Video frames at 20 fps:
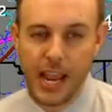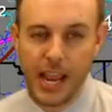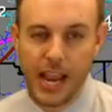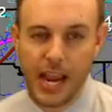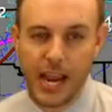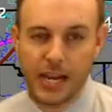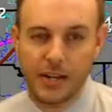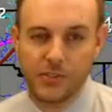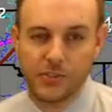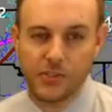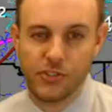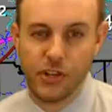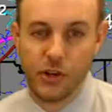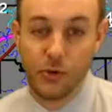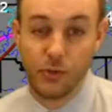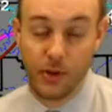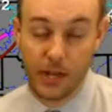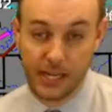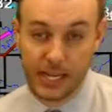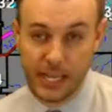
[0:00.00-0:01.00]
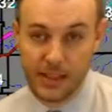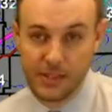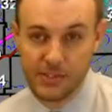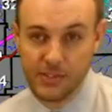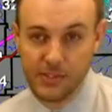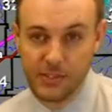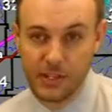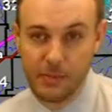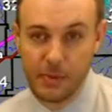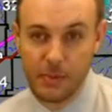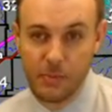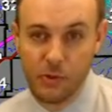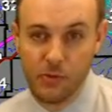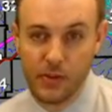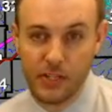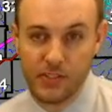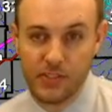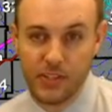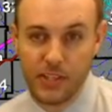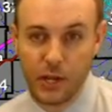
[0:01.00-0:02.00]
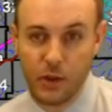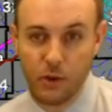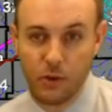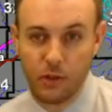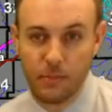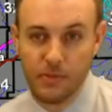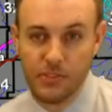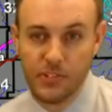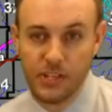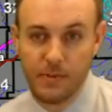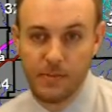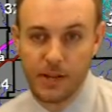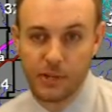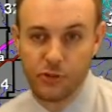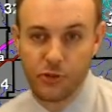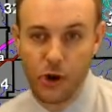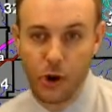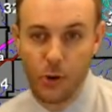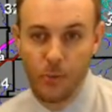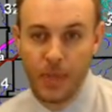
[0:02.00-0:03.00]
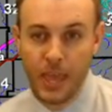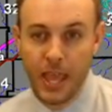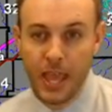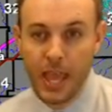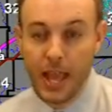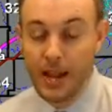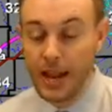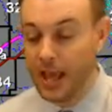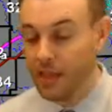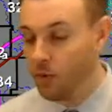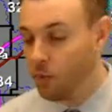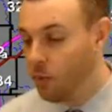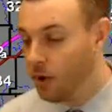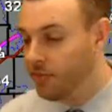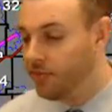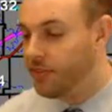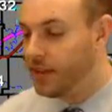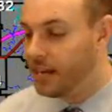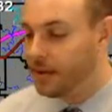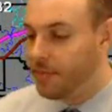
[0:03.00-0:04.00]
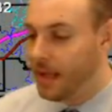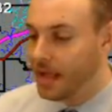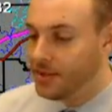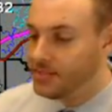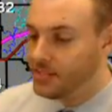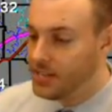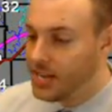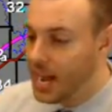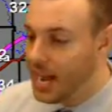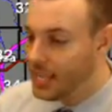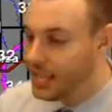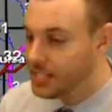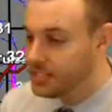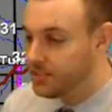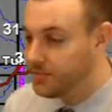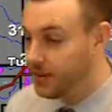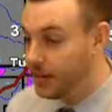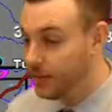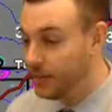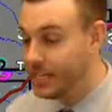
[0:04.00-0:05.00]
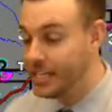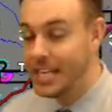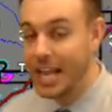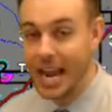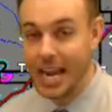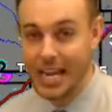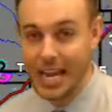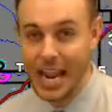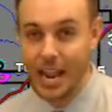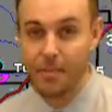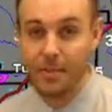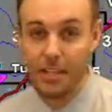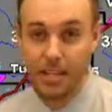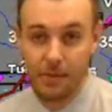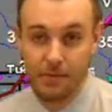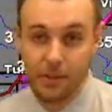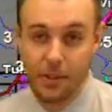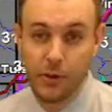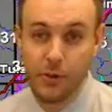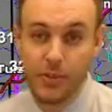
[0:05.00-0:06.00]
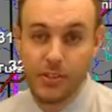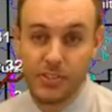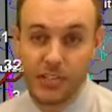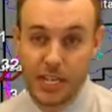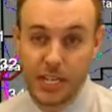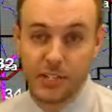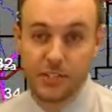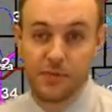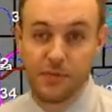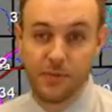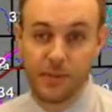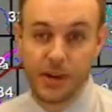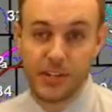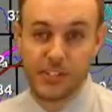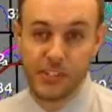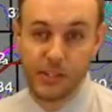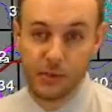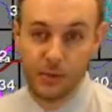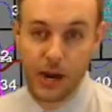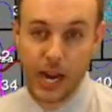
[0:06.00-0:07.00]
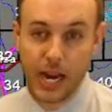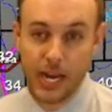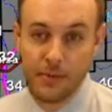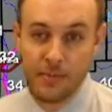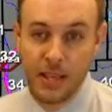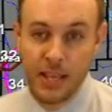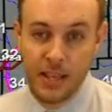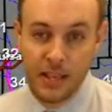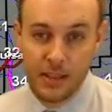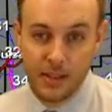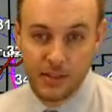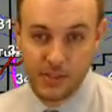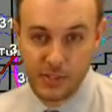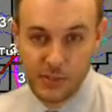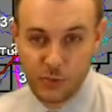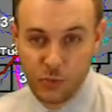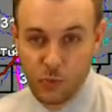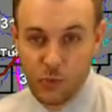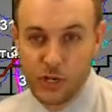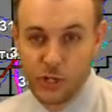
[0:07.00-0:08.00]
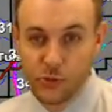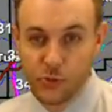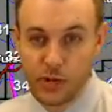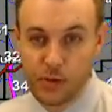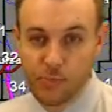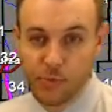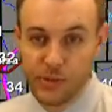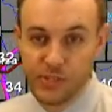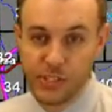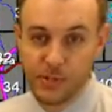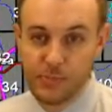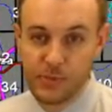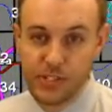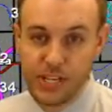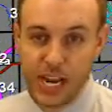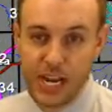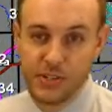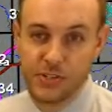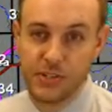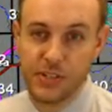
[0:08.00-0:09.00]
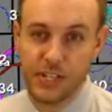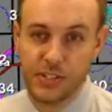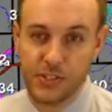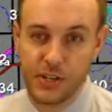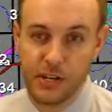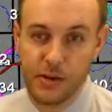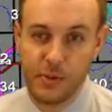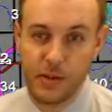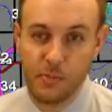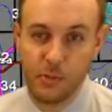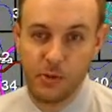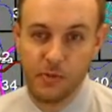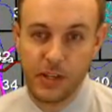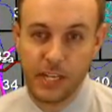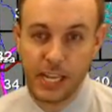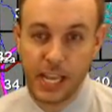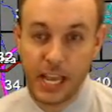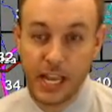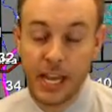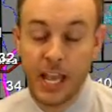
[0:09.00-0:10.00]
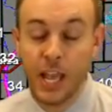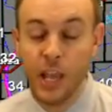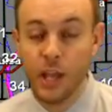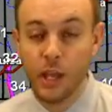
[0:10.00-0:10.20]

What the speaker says: And so again, this is going to be moving to the Oklahoma City metro. And now the one thing about today that's fairly dynamic, even though this is freezing rain, This is wintry precipitation that's going to be moving in.